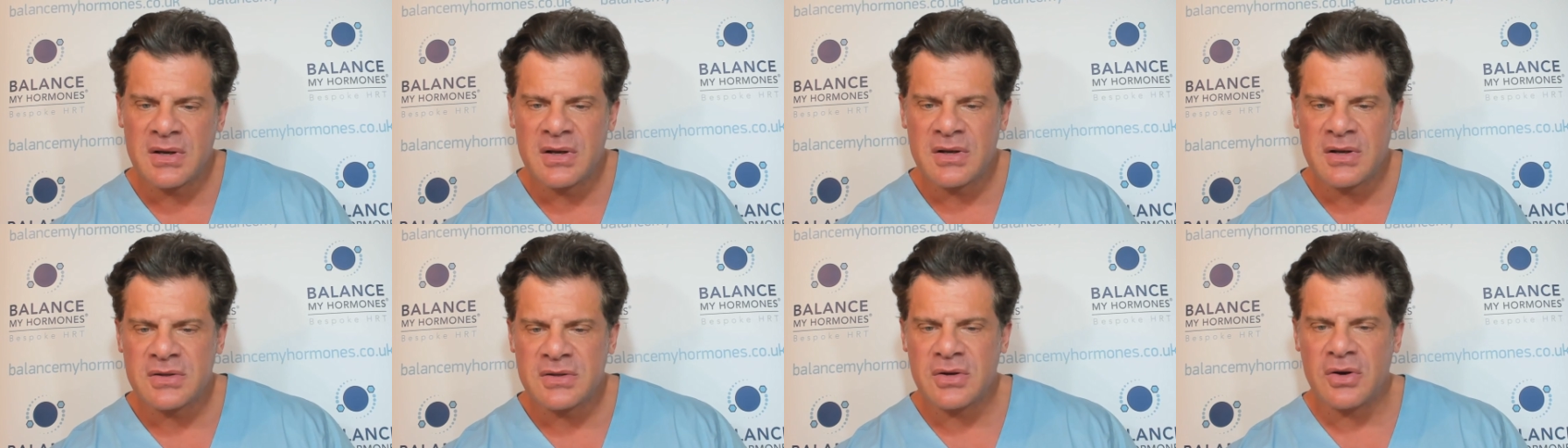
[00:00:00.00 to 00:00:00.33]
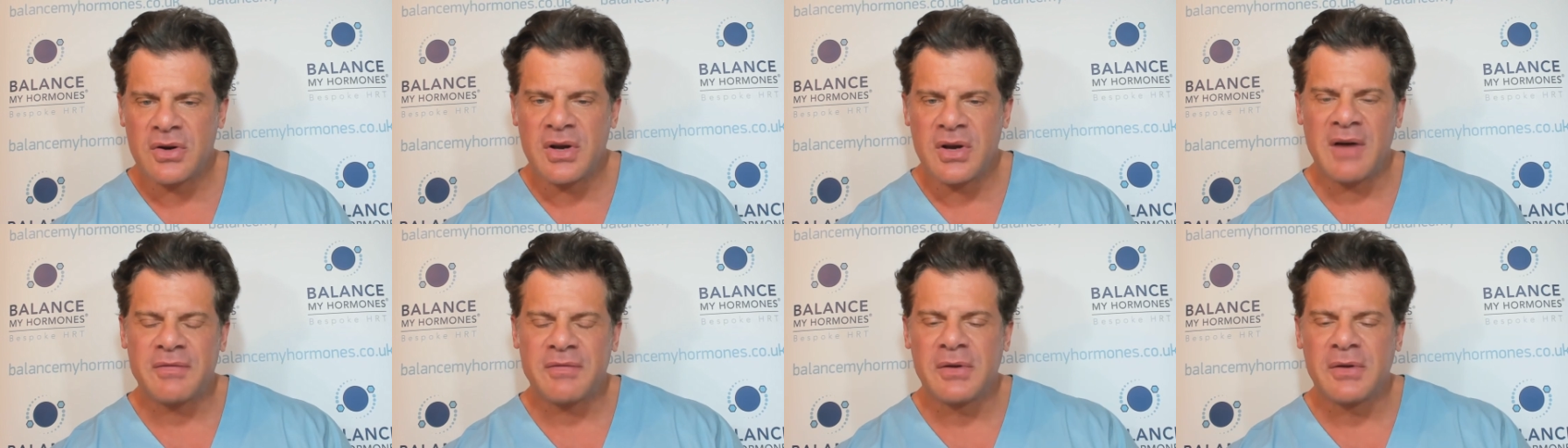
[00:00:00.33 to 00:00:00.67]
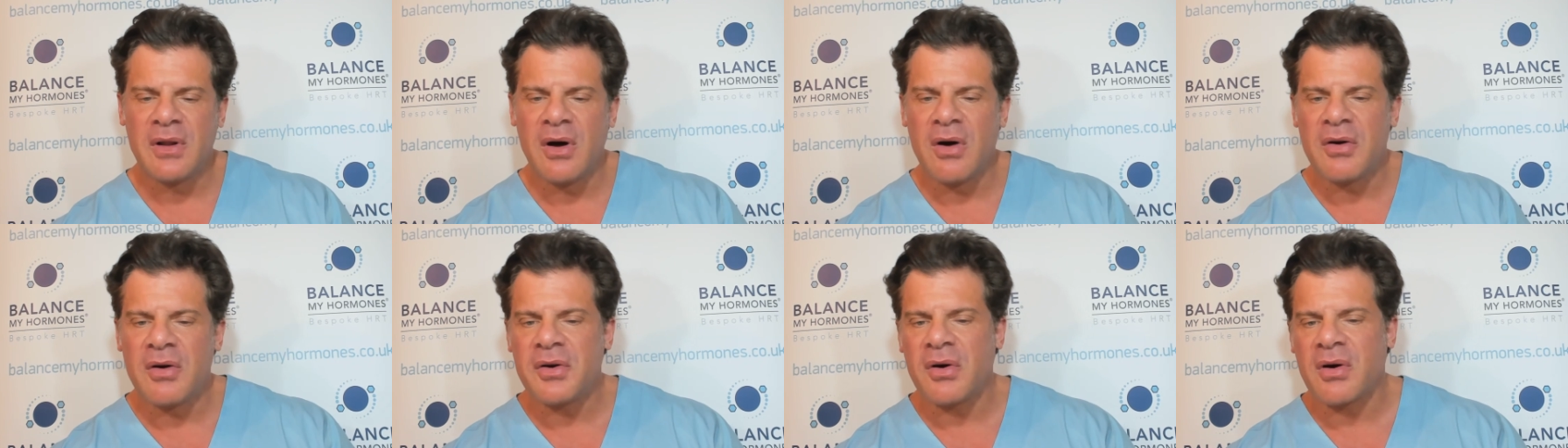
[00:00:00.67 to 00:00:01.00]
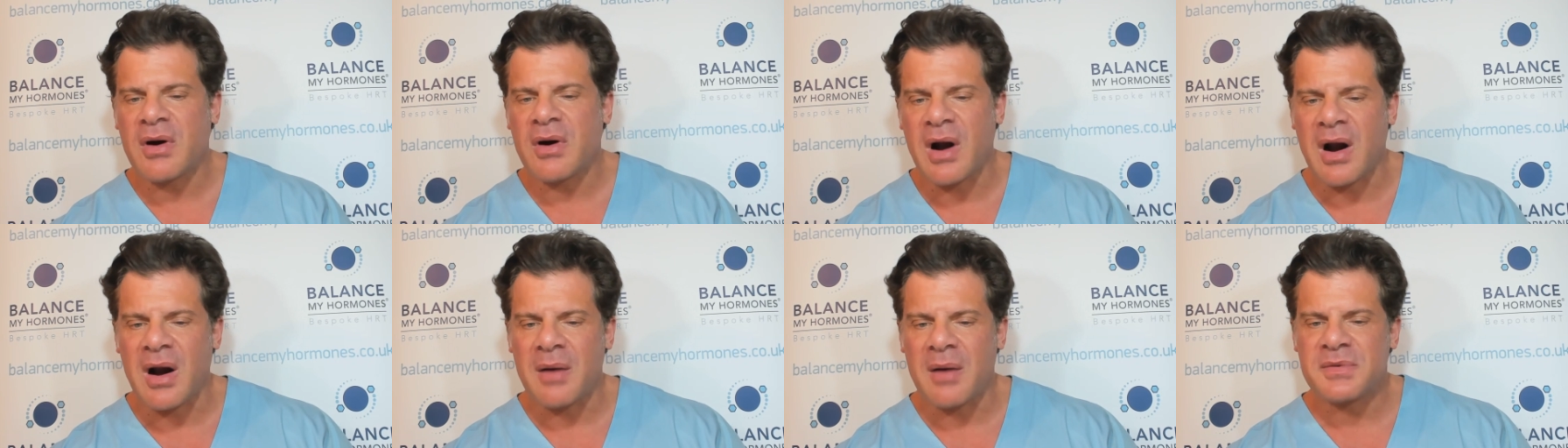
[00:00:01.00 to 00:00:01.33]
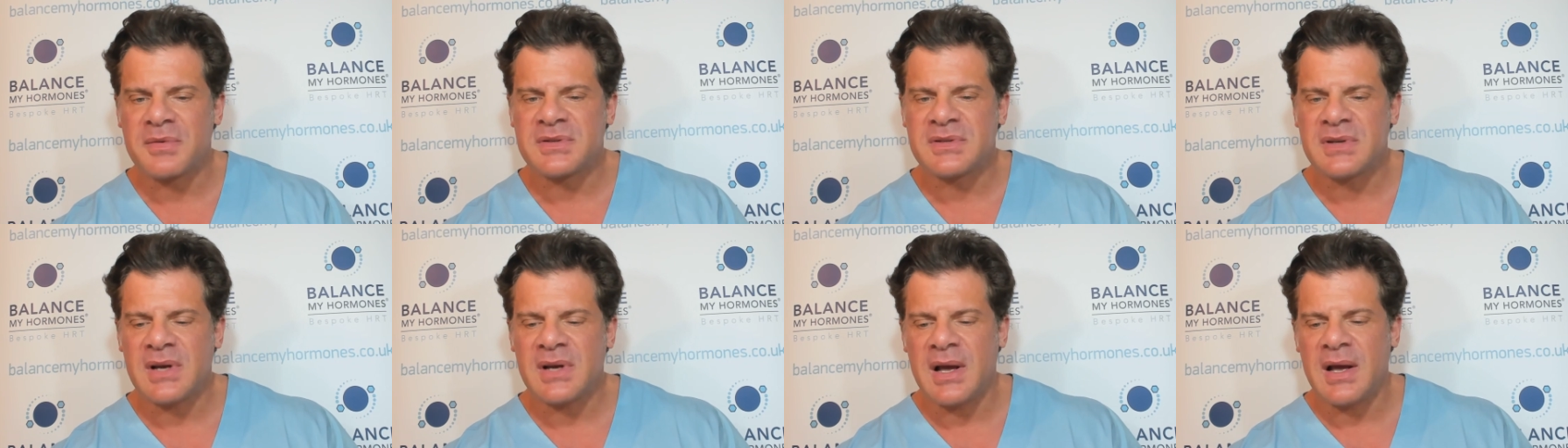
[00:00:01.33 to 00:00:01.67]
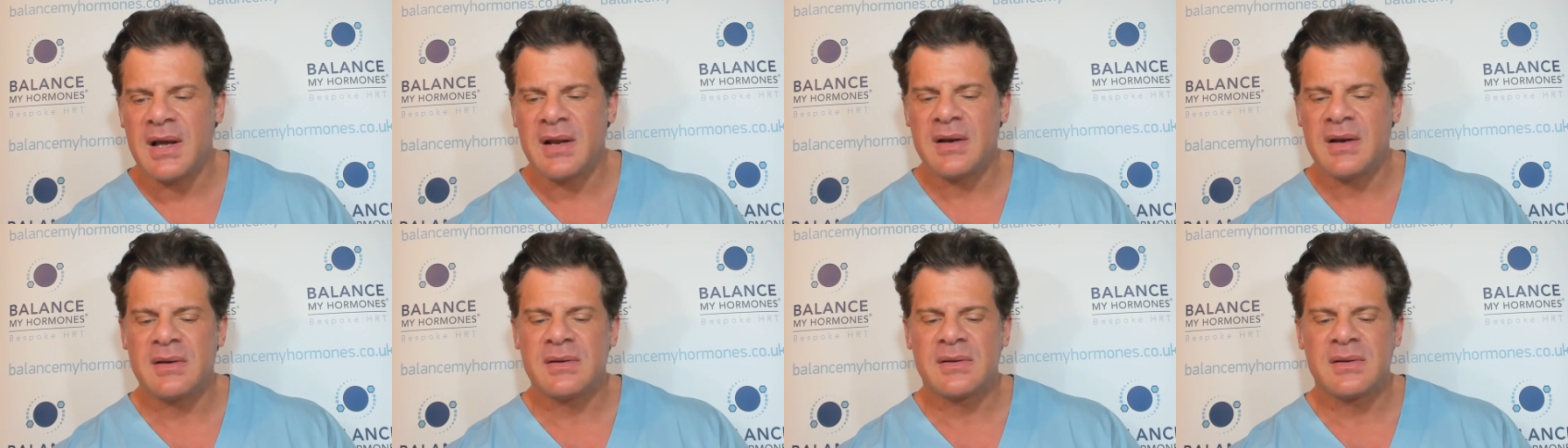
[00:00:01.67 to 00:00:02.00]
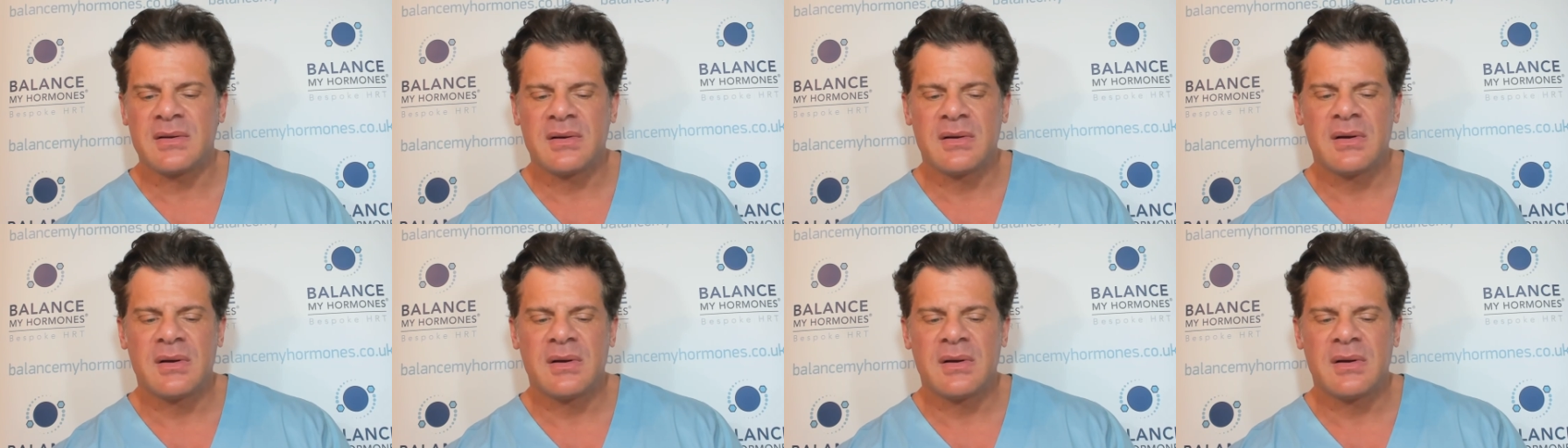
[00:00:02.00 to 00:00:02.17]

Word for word: So you have to lower your carbs and